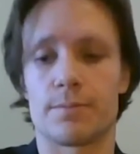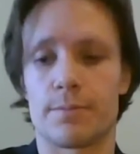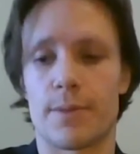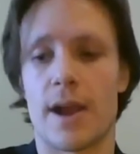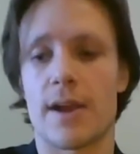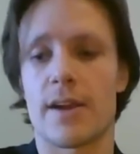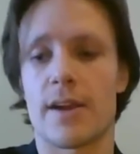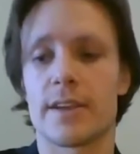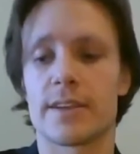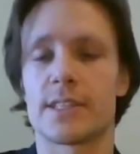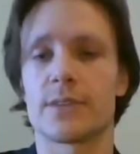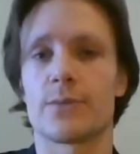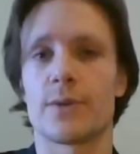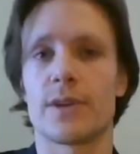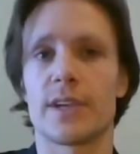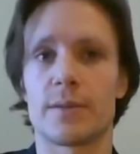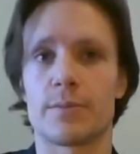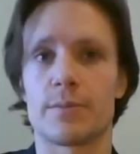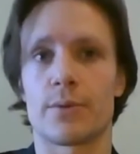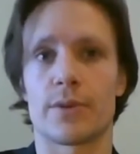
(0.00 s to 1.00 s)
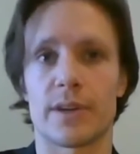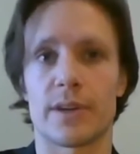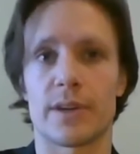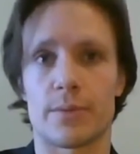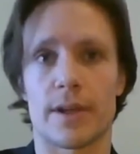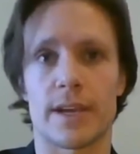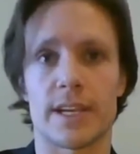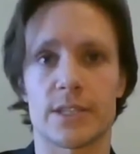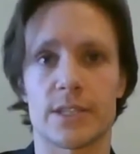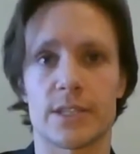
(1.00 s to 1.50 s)
barriers that we can put in
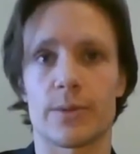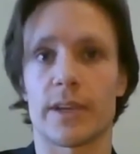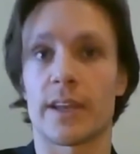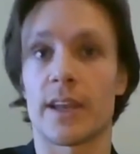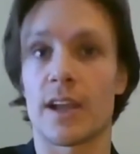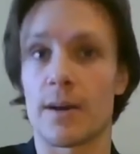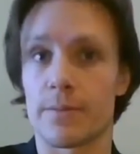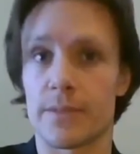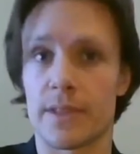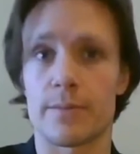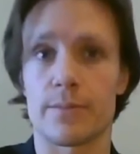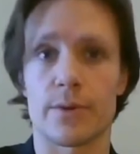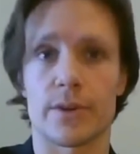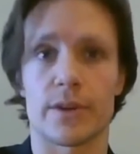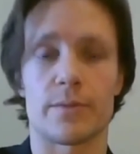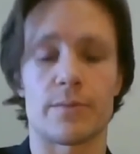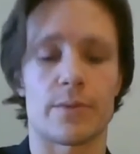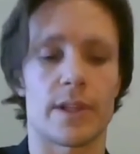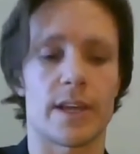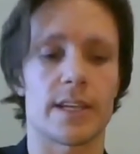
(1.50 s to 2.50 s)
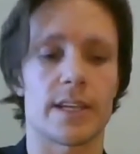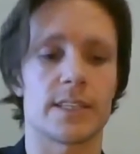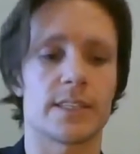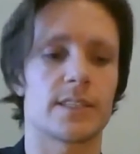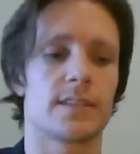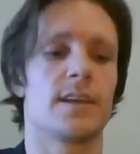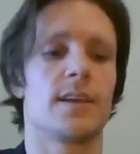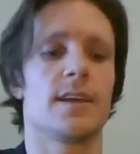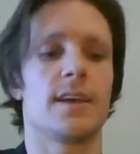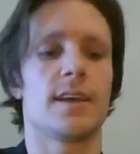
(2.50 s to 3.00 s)
place, we can help them put in
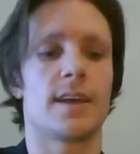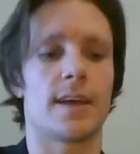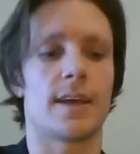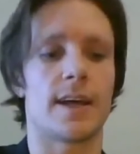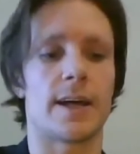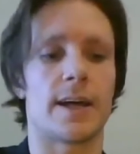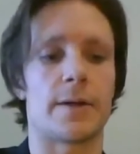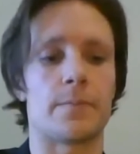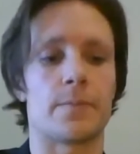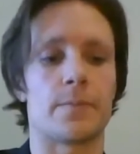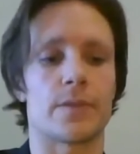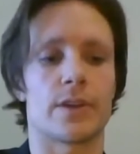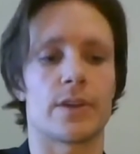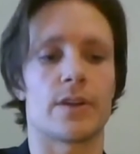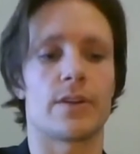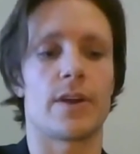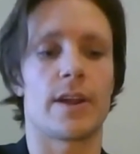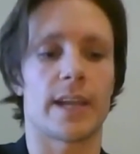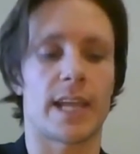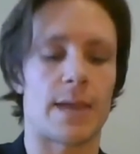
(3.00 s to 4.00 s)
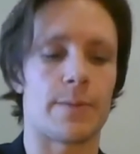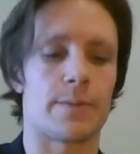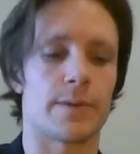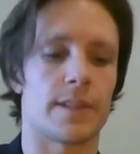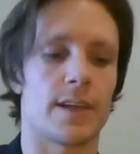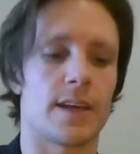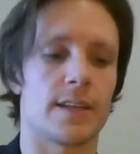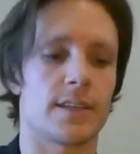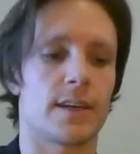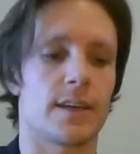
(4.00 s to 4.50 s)
place, around keeping
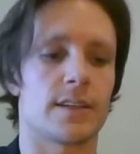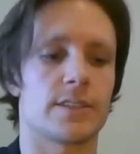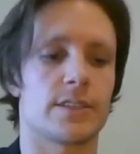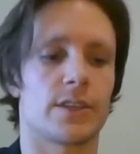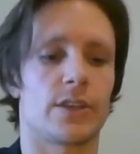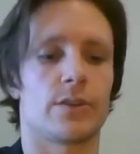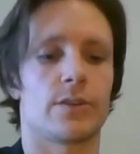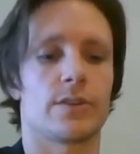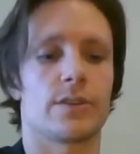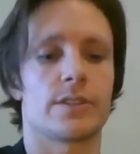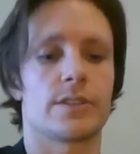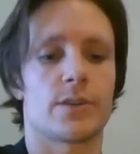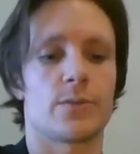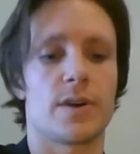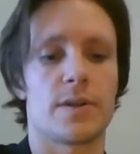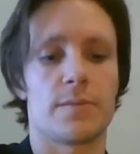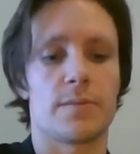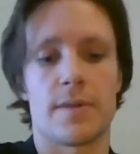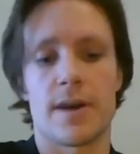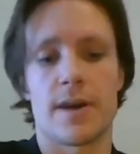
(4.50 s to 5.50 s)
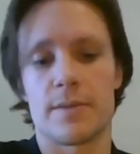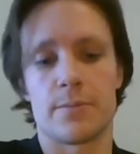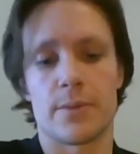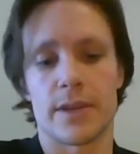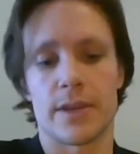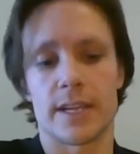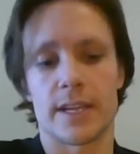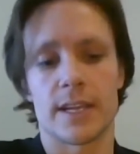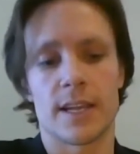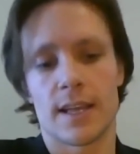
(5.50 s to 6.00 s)
that data secure. So one might
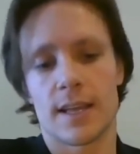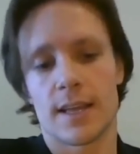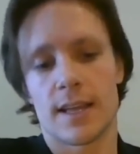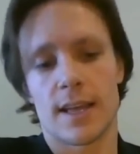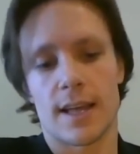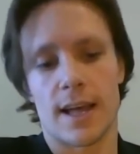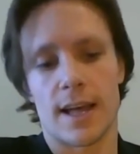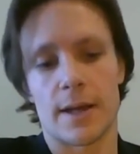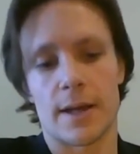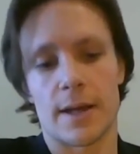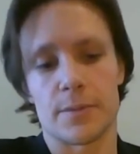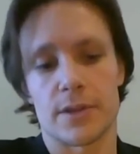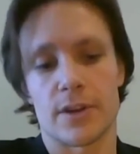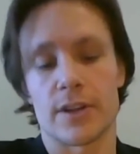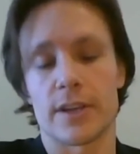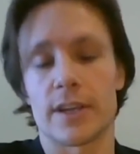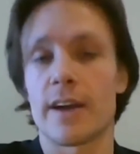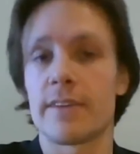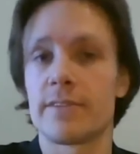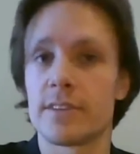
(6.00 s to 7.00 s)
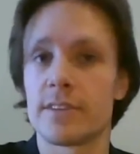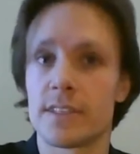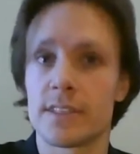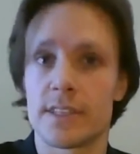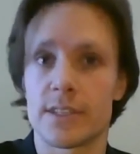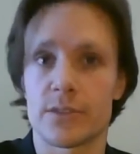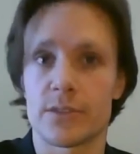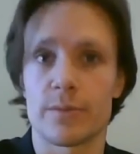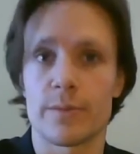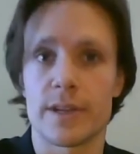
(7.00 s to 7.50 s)
be governance,
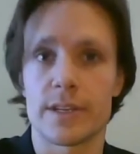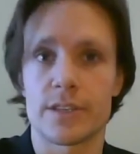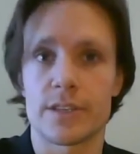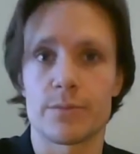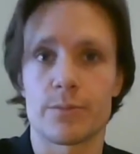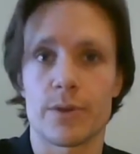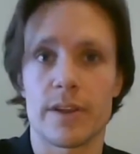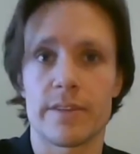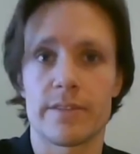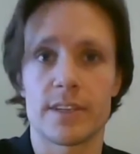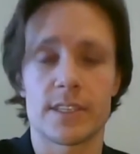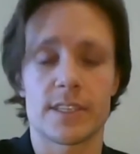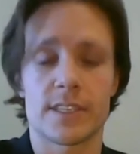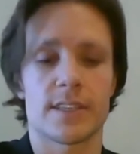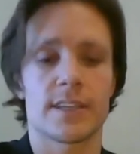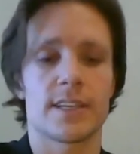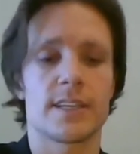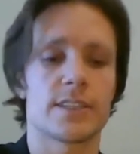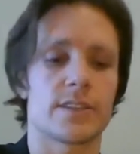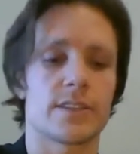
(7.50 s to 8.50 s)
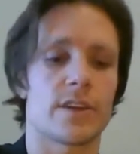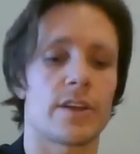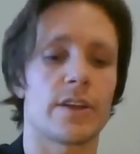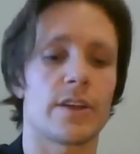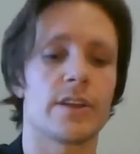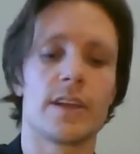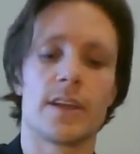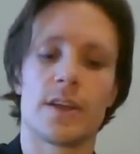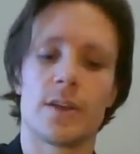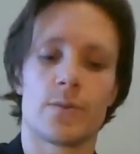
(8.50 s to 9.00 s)
as we mentioned previously. So
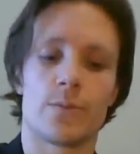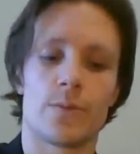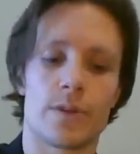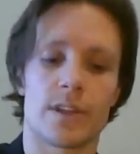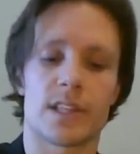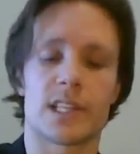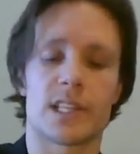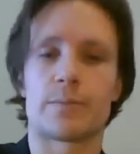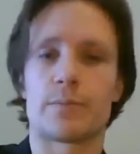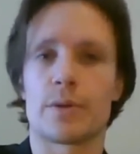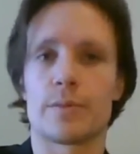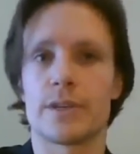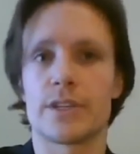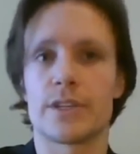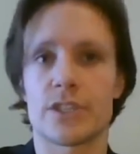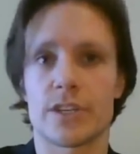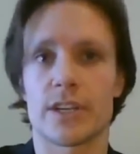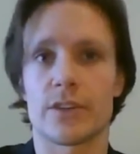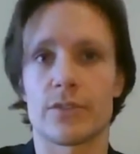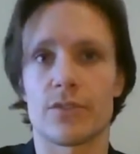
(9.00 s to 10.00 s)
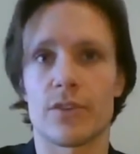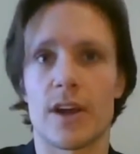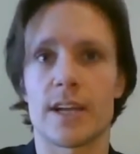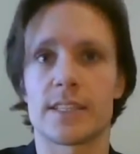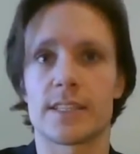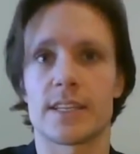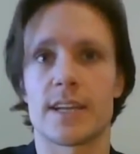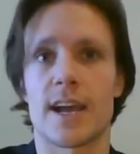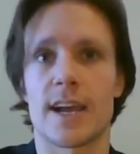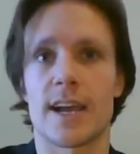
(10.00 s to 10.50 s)
what are the permissioning
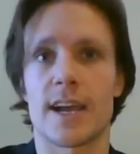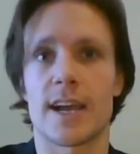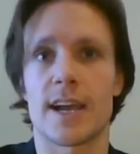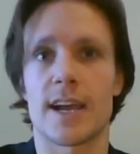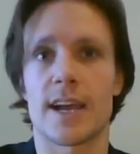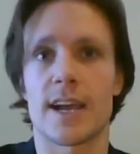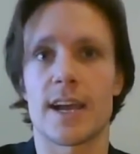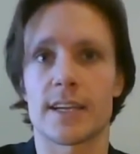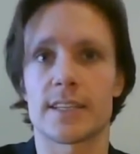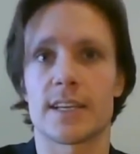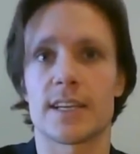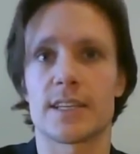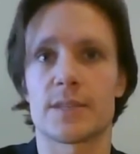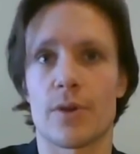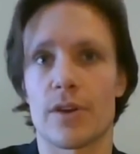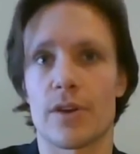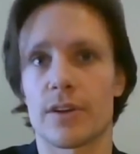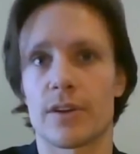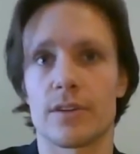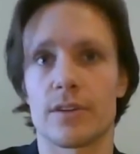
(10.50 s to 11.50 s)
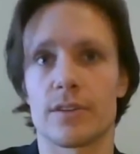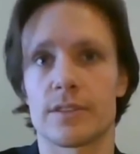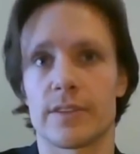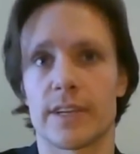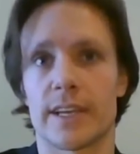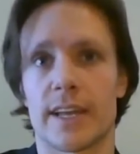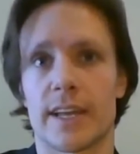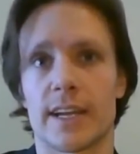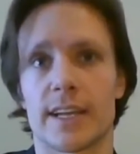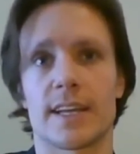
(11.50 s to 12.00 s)
rights and access
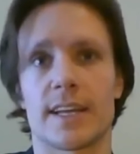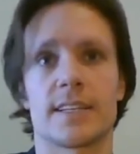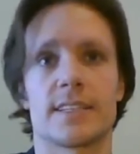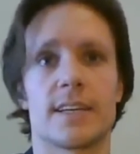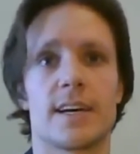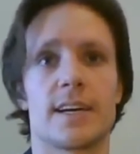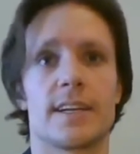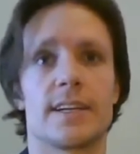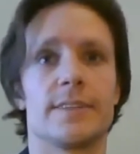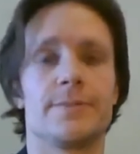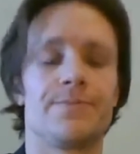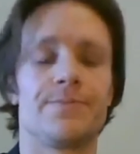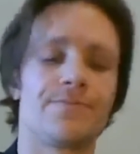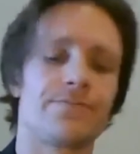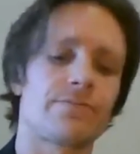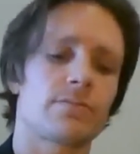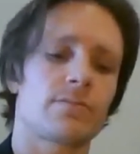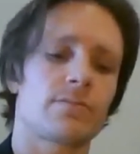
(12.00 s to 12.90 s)
protocols for getting at that data?